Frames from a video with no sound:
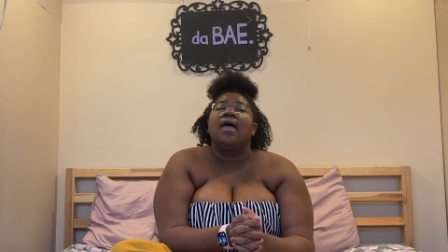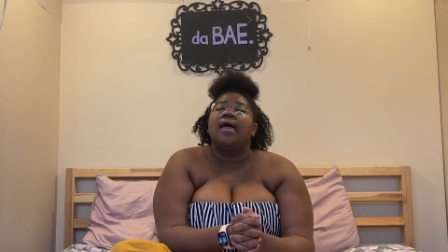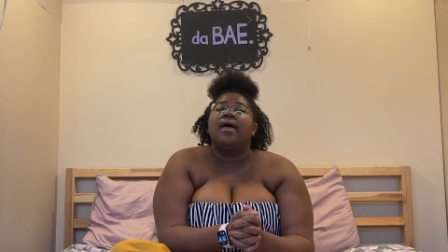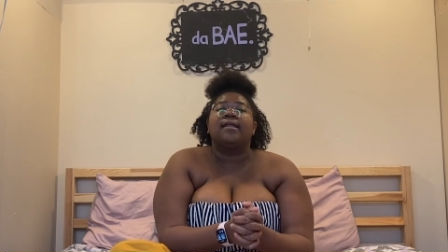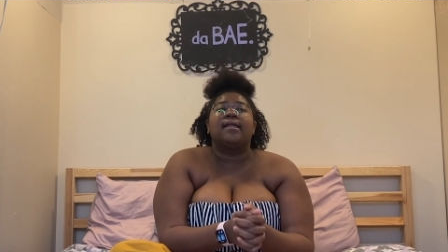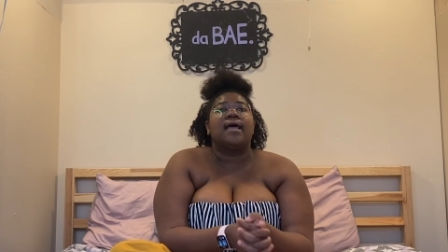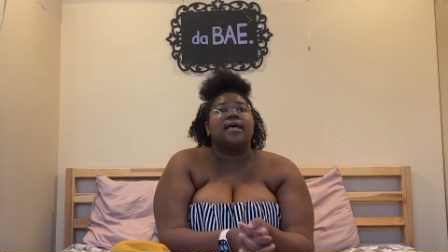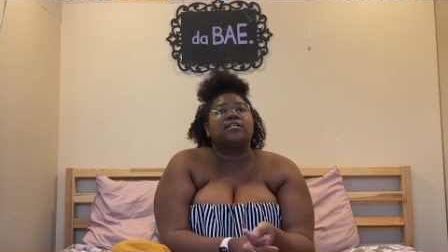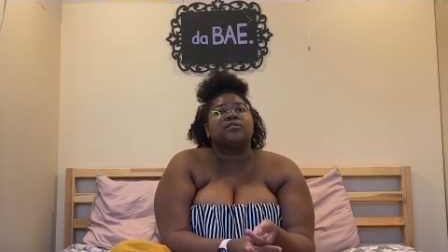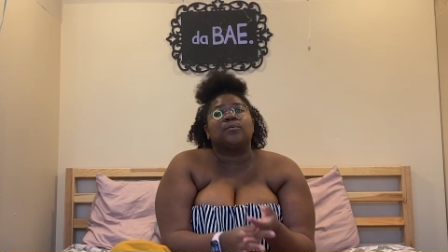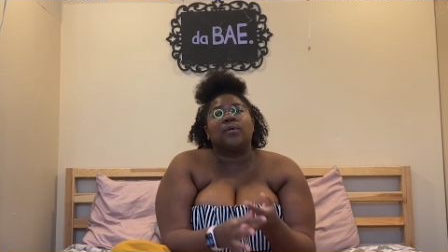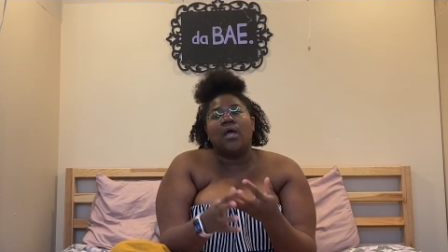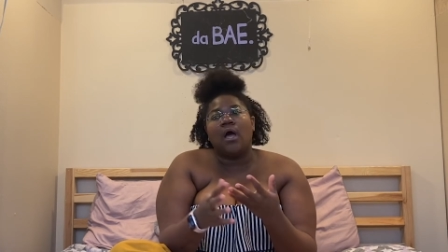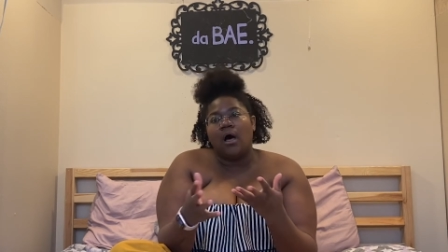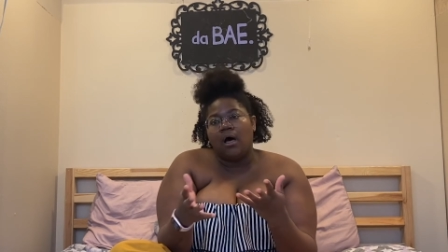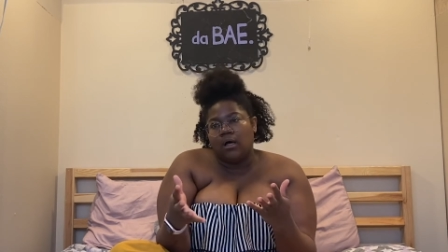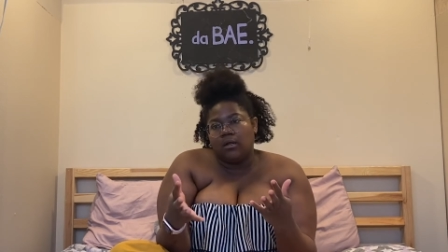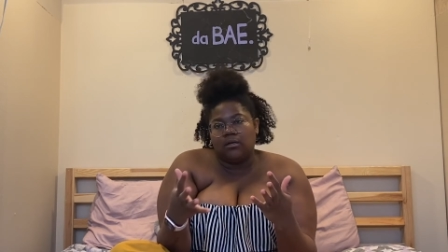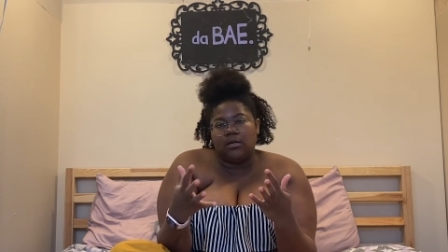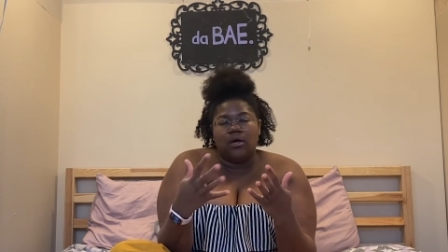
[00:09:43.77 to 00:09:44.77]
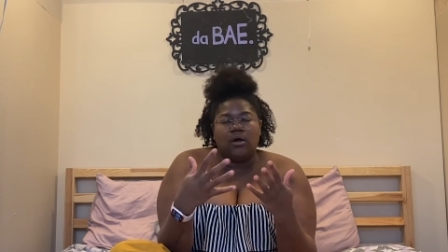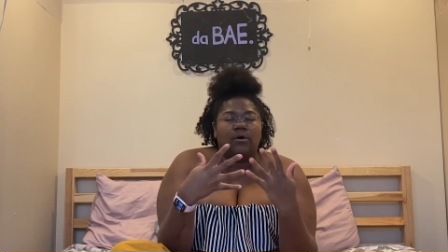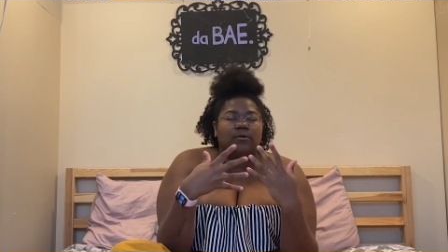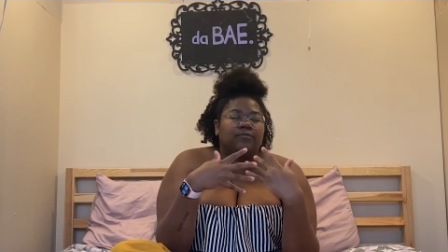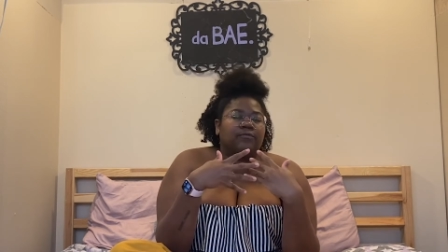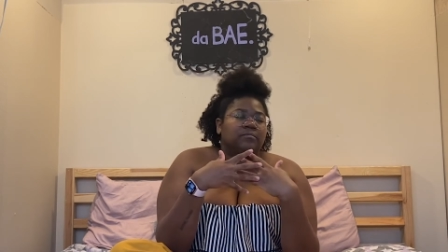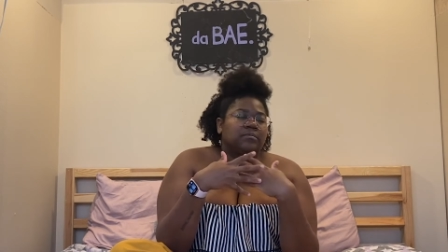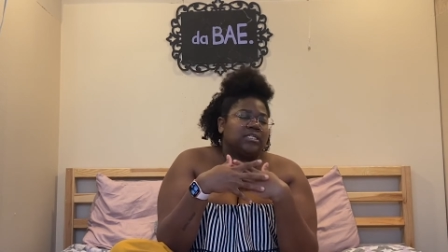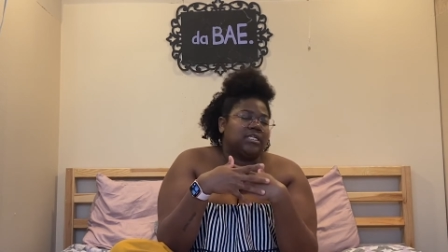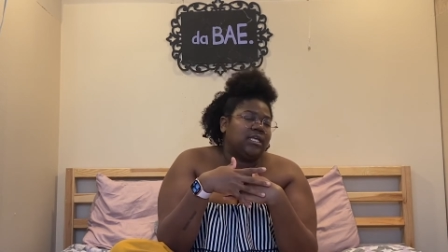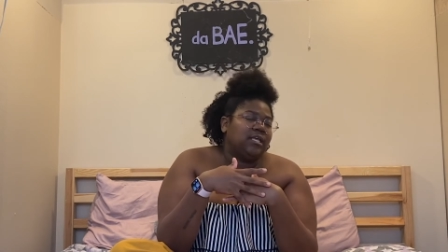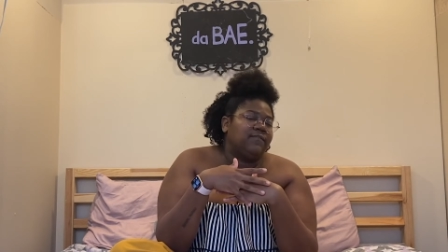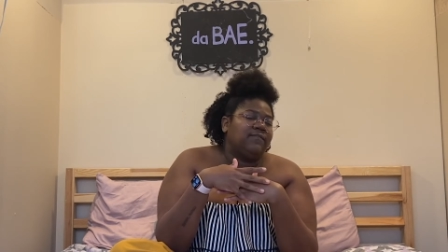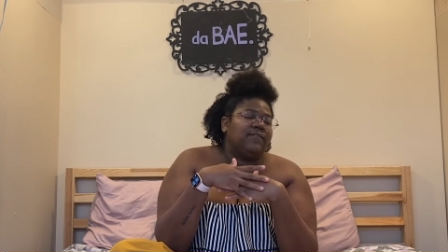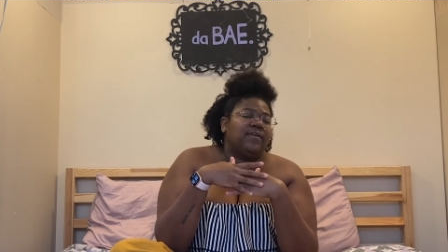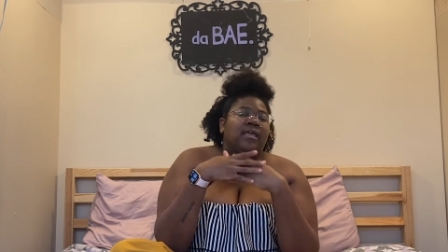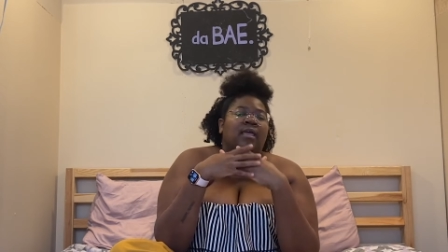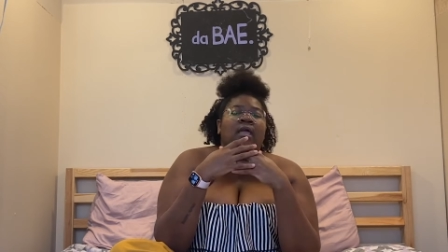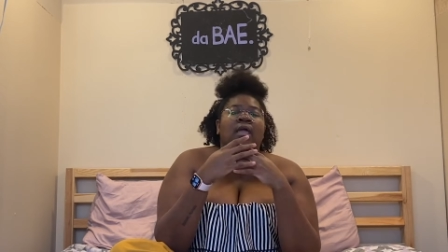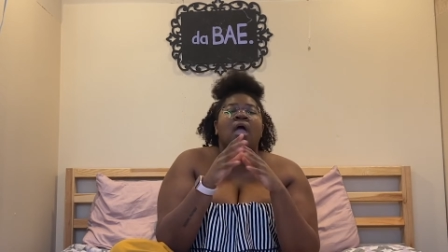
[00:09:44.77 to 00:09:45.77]
And as we all know from
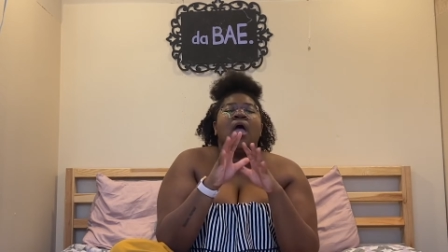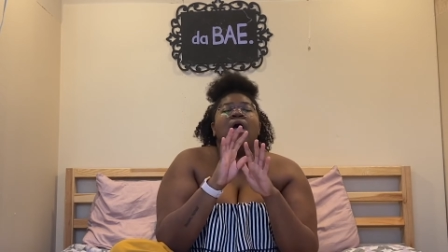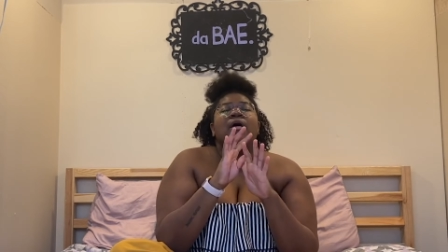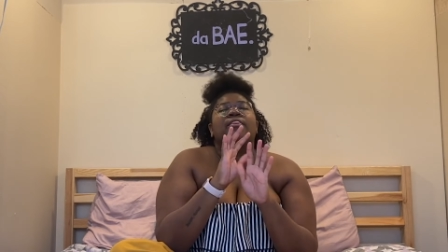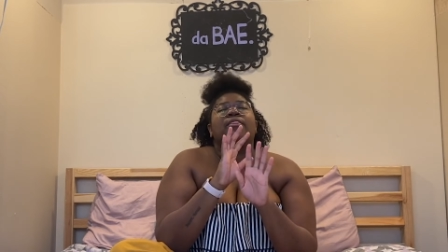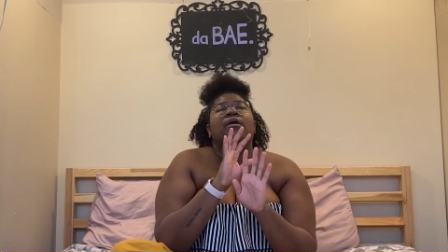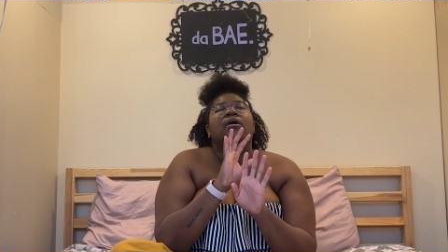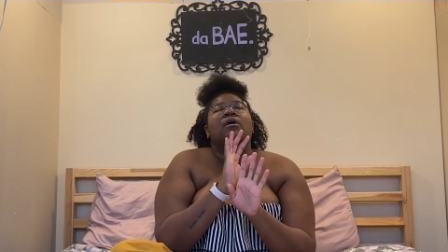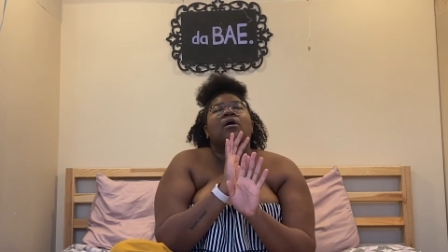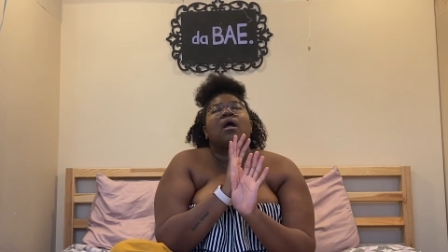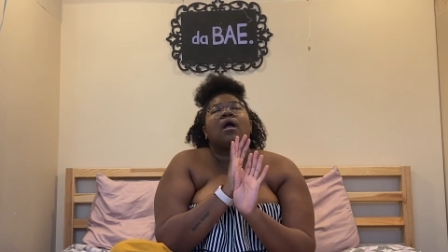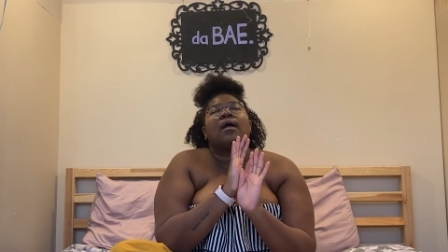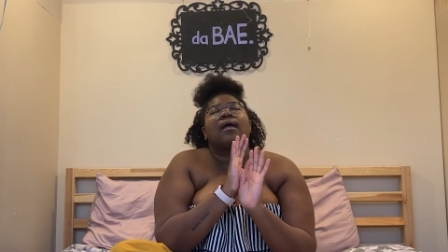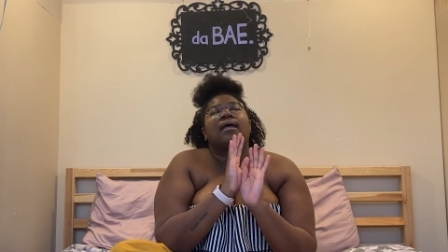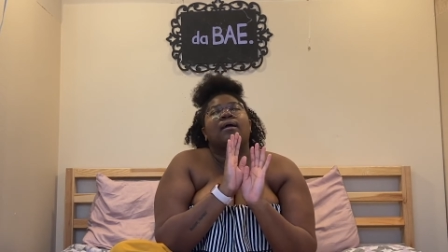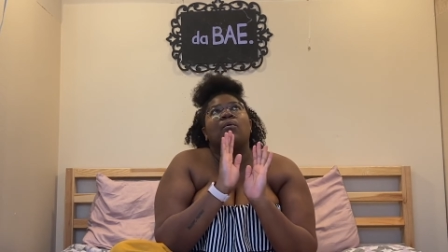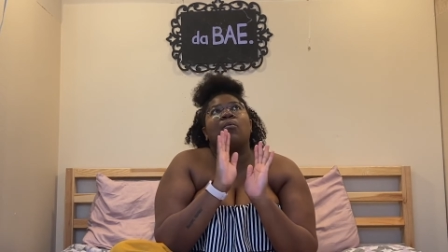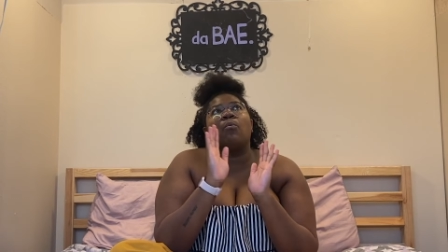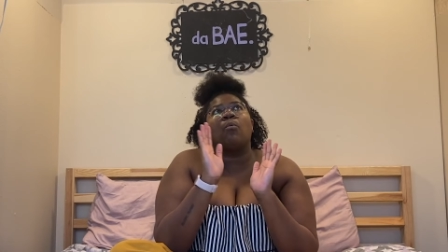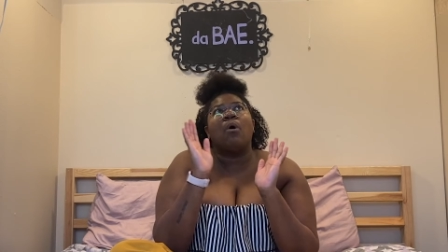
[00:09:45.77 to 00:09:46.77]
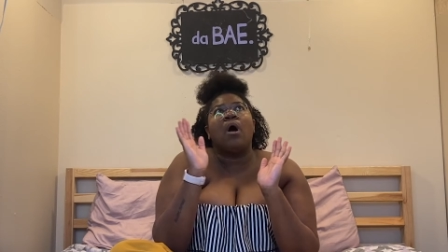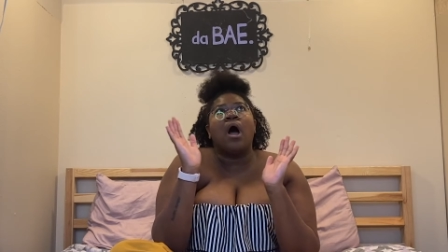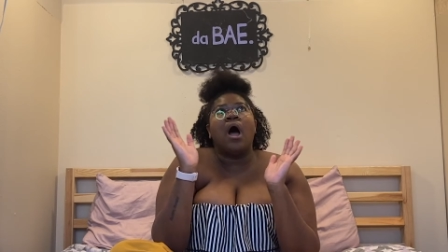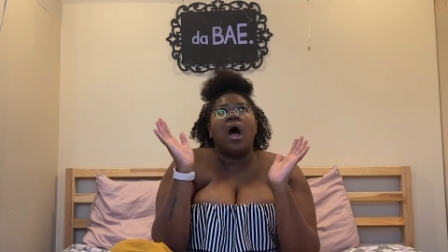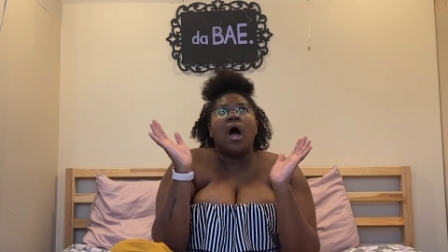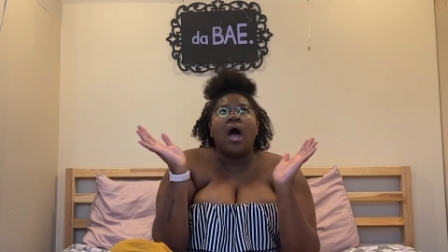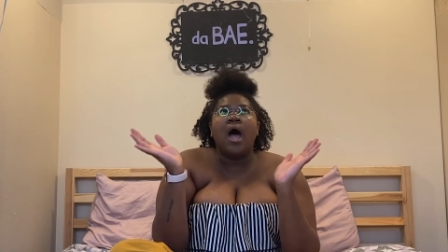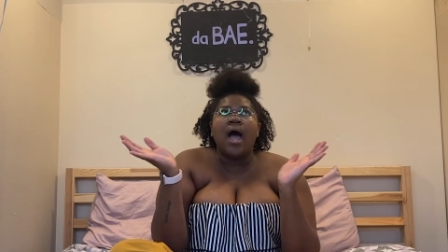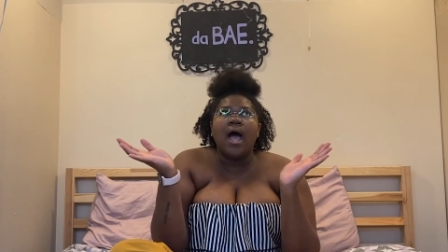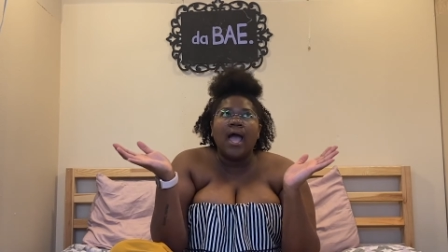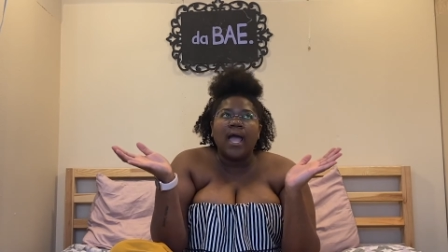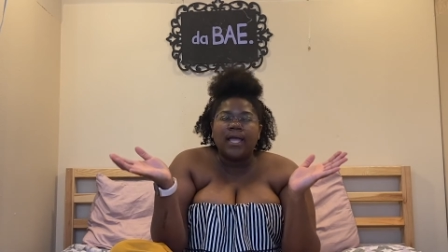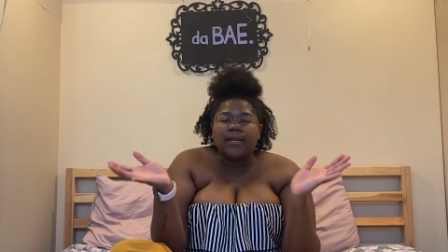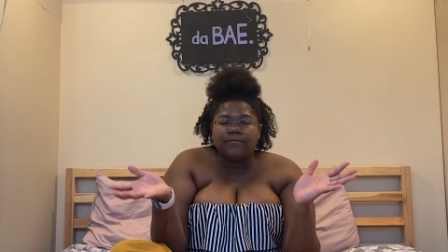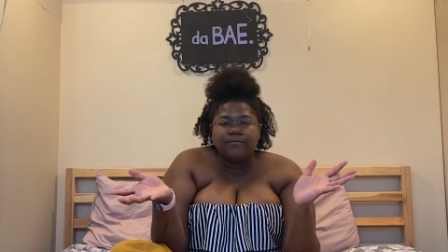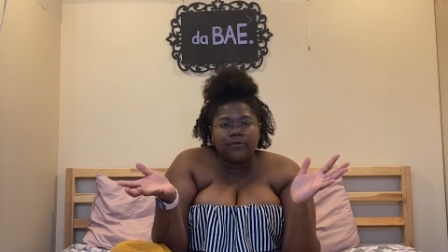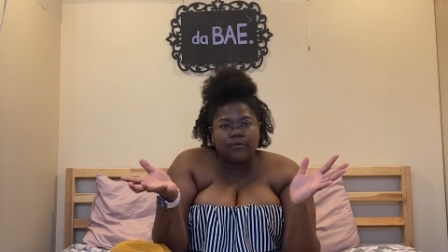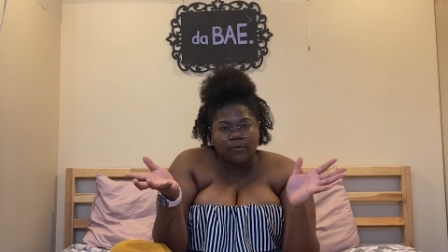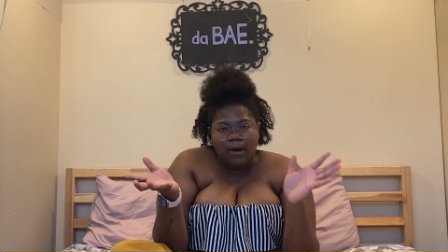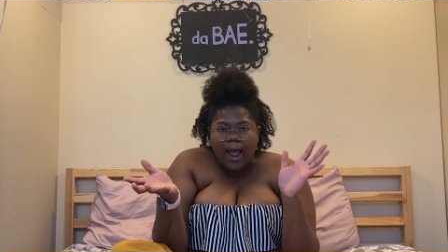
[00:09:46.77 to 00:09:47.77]
TV, there are a wide
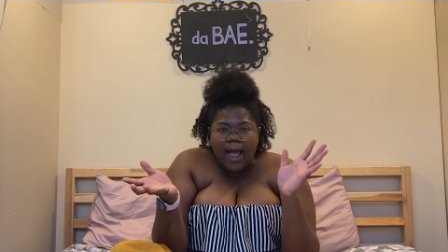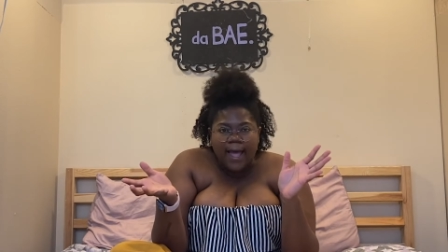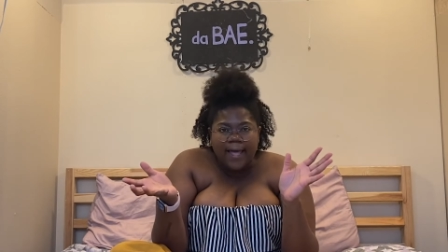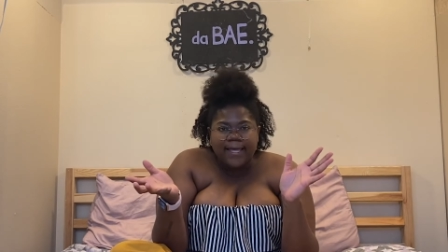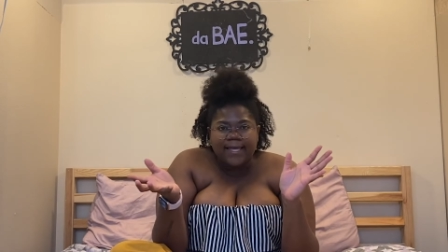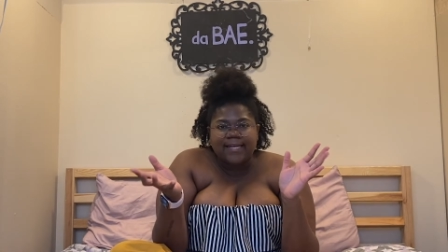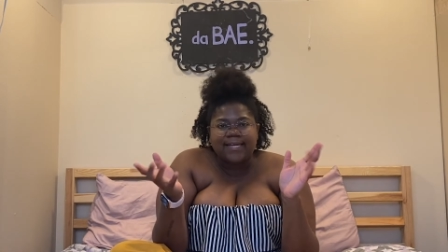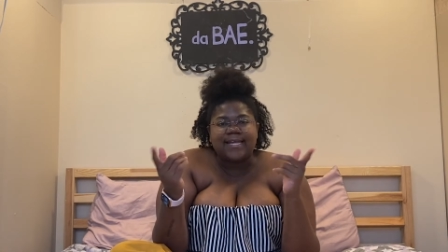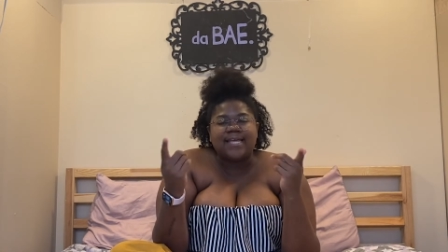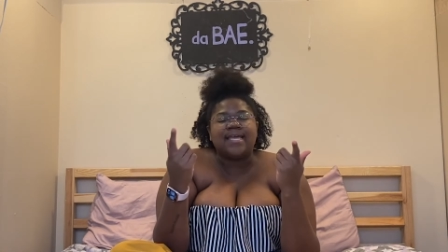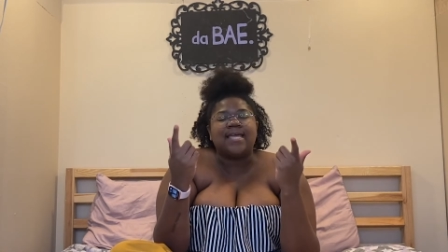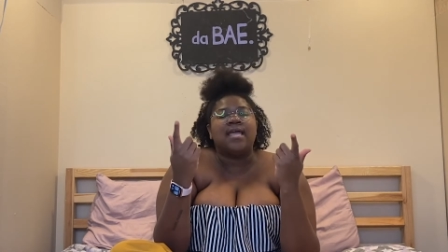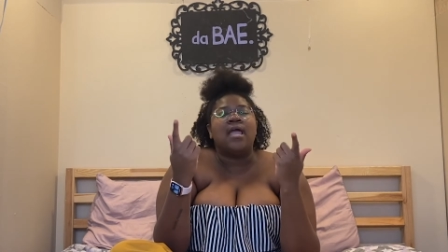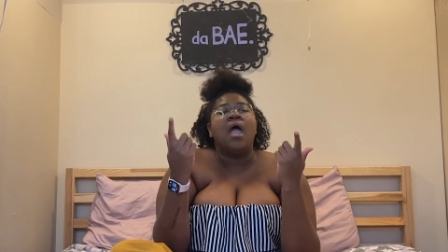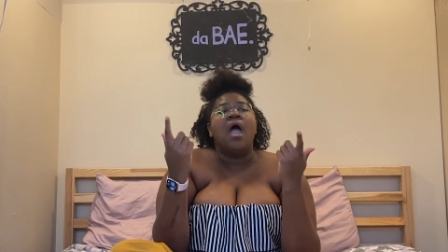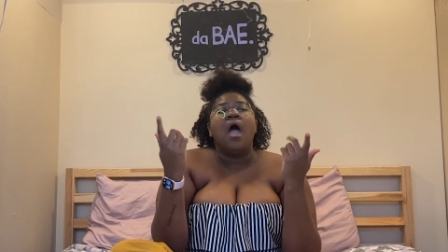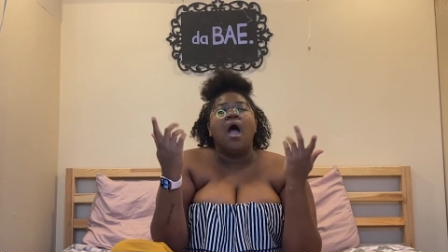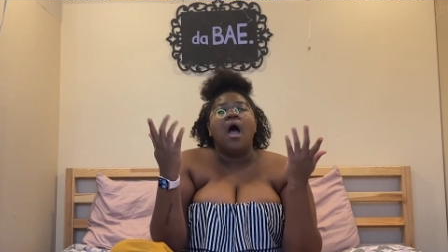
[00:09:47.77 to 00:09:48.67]
variety